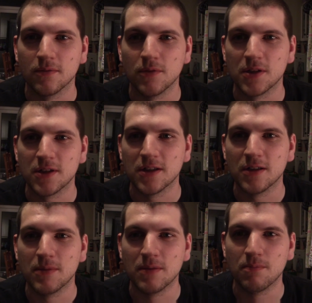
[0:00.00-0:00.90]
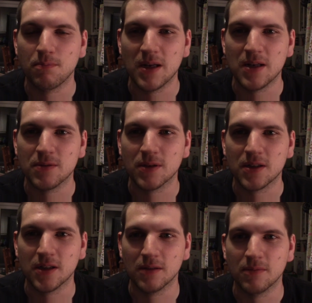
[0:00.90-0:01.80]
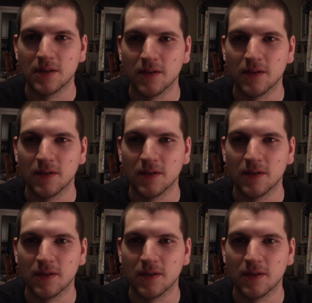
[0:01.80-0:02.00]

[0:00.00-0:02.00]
watching them and binge watching them